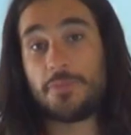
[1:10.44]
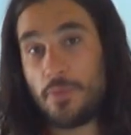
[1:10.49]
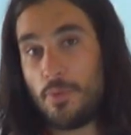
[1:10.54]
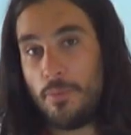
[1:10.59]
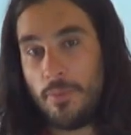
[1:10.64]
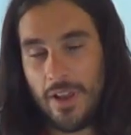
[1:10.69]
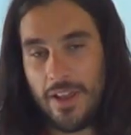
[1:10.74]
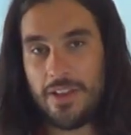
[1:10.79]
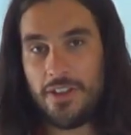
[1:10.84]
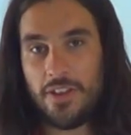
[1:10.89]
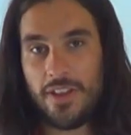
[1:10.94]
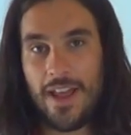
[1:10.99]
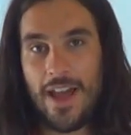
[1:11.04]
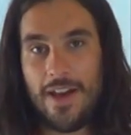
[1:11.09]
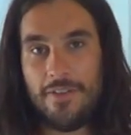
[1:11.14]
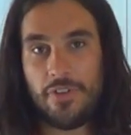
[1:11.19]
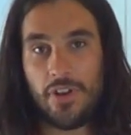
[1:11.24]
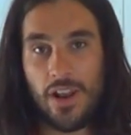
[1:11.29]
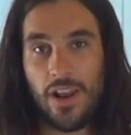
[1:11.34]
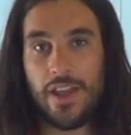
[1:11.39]
Optimally,
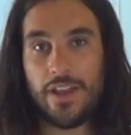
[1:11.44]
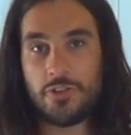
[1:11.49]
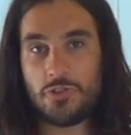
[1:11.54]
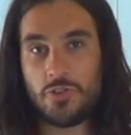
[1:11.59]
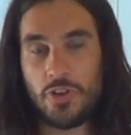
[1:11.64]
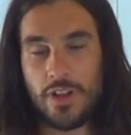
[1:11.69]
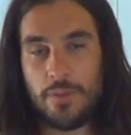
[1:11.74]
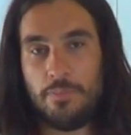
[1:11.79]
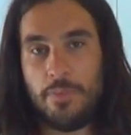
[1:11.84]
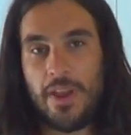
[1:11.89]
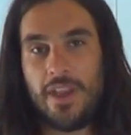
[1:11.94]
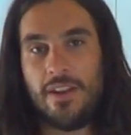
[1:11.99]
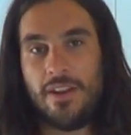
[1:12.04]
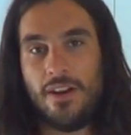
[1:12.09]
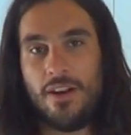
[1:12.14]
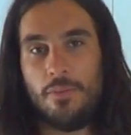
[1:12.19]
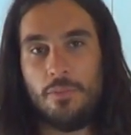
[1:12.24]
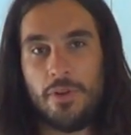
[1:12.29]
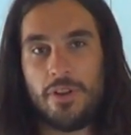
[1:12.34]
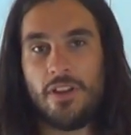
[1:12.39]
you'd have an electric
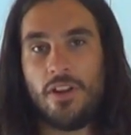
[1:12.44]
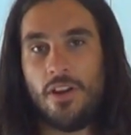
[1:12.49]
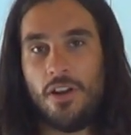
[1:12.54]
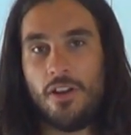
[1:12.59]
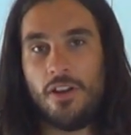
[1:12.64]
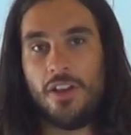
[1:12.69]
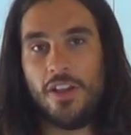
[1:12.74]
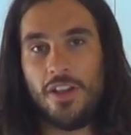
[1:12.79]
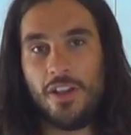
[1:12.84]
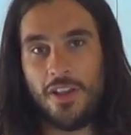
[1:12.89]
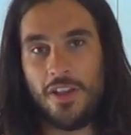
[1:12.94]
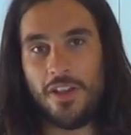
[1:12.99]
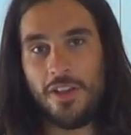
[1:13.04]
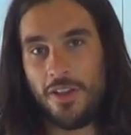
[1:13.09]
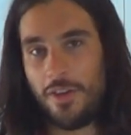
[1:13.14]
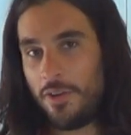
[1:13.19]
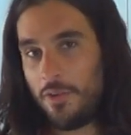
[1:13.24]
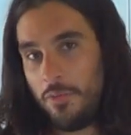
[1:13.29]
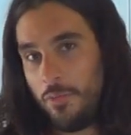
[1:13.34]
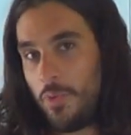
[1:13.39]
beater, but you know,
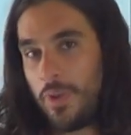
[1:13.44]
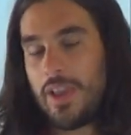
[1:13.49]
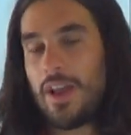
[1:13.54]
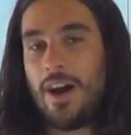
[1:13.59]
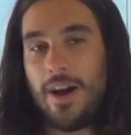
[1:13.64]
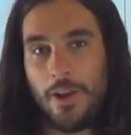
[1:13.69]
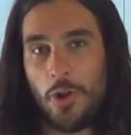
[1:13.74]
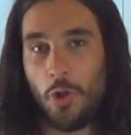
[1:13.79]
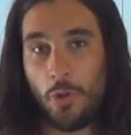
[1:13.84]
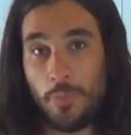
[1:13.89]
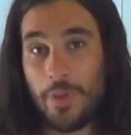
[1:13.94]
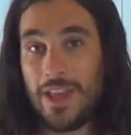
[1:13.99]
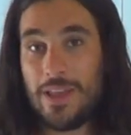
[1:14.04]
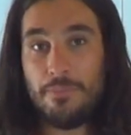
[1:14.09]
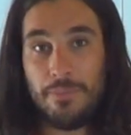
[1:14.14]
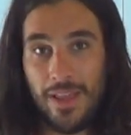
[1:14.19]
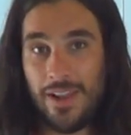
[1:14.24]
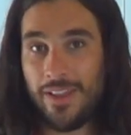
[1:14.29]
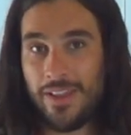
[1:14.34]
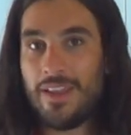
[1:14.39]
we can't all
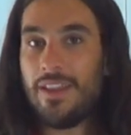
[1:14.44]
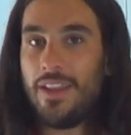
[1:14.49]
be